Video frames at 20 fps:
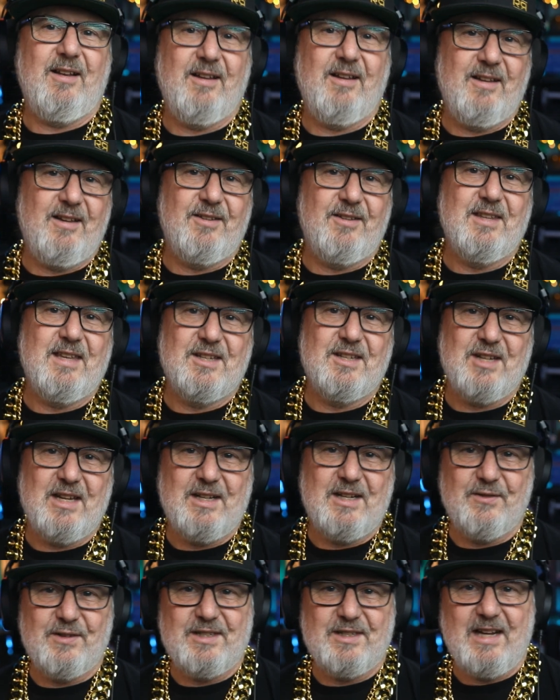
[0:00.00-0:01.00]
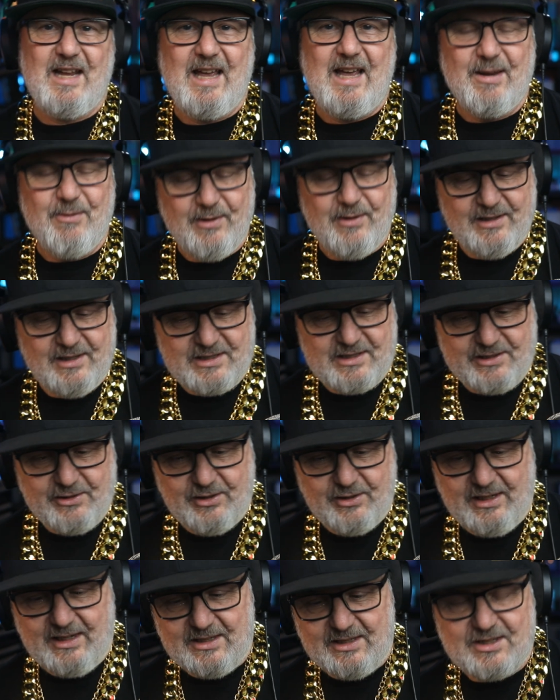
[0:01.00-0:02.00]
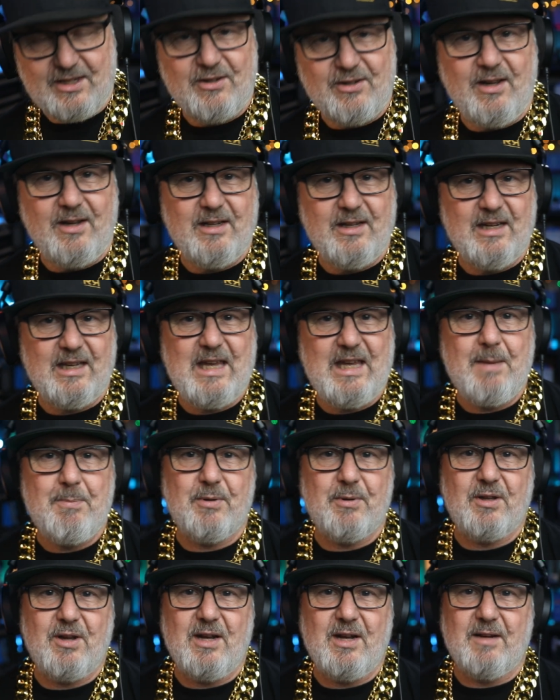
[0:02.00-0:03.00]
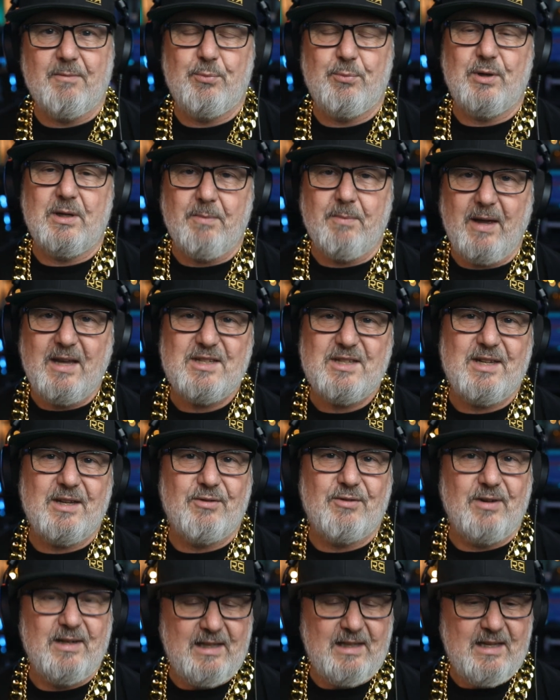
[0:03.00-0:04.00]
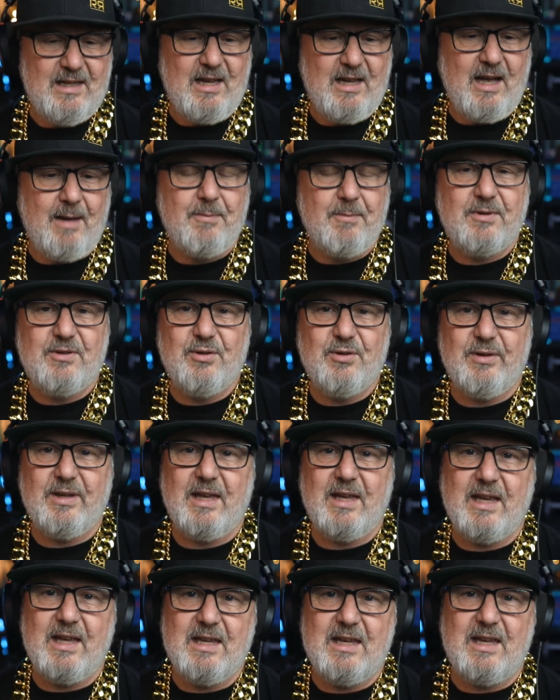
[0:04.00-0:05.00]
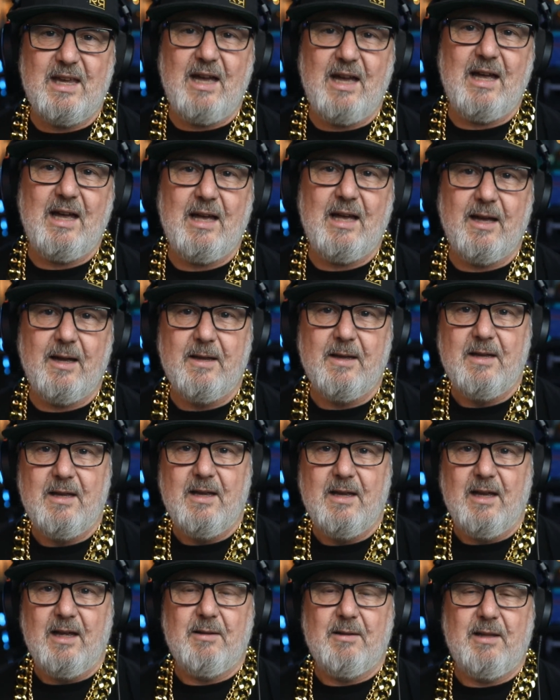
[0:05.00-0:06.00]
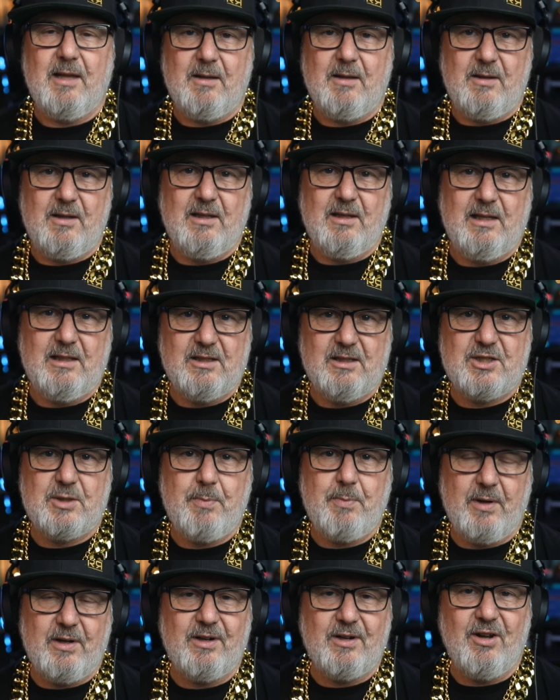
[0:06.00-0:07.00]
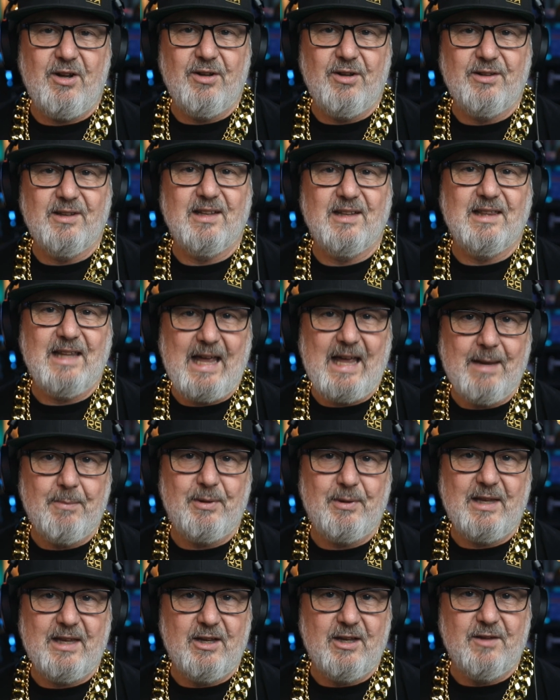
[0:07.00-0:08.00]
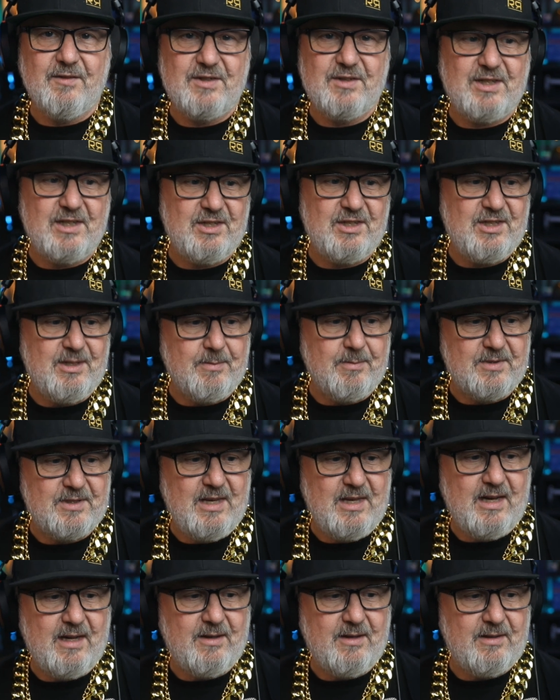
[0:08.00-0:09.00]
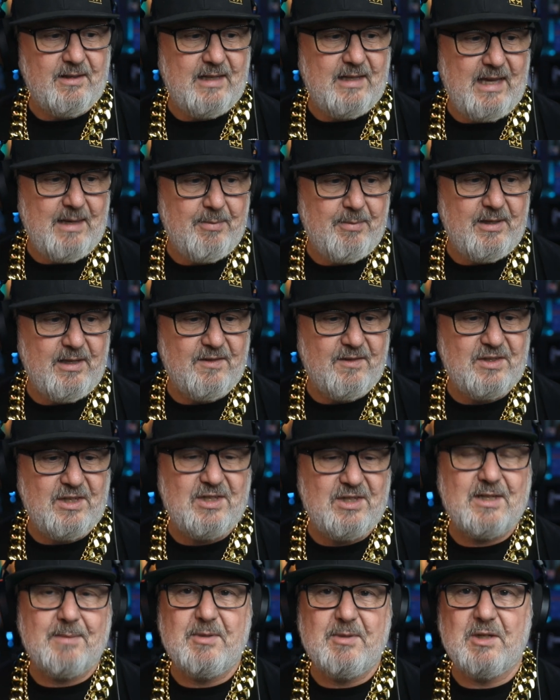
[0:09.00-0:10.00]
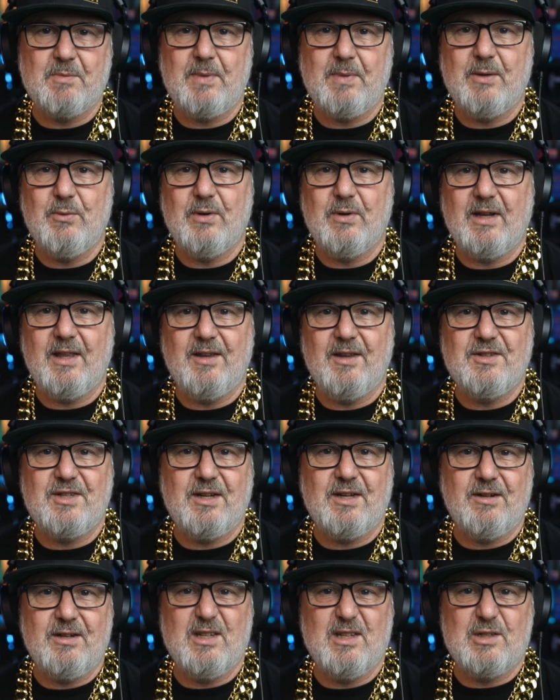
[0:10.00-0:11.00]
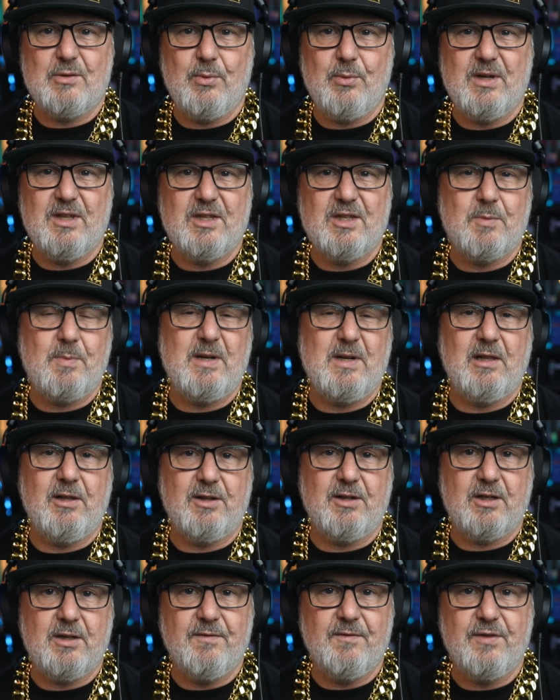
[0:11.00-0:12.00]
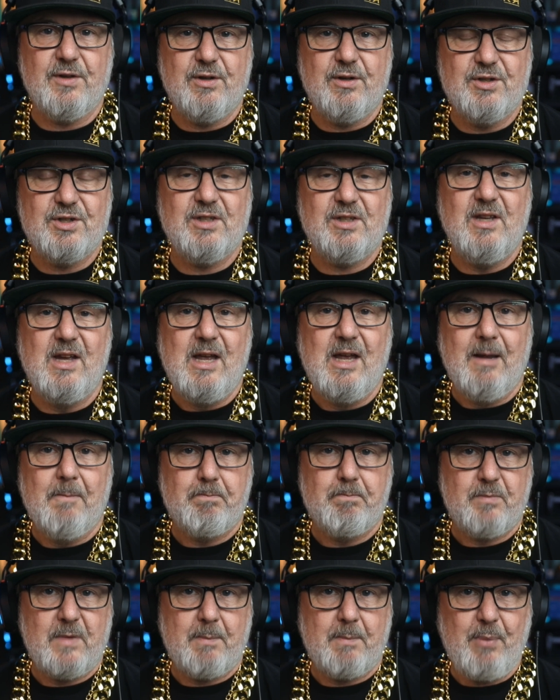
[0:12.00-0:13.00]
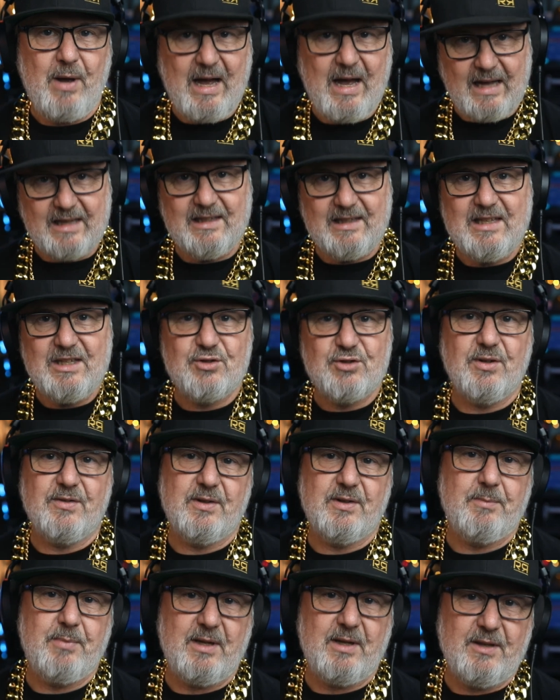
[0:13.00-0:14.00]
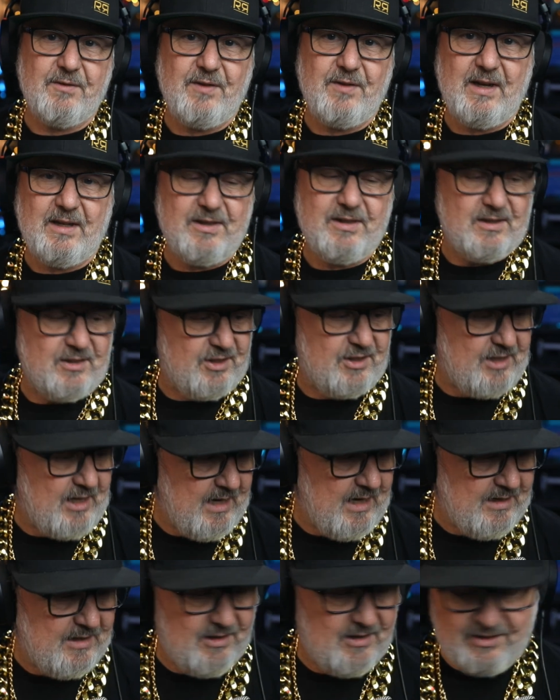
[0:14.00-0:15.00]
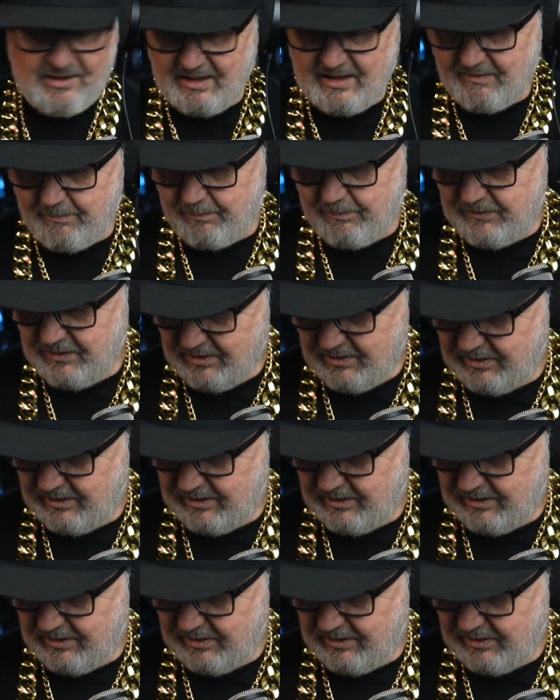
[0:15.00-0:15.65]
on the agenda for today? Well, let's look at it. So I'm going to keep it kind of pretty basic, really. I'm doing a little spot on labeling of systems. Now, labeling of systems has been one of those areas where there's been a lot of confusion, partly driven by the fact that standards have not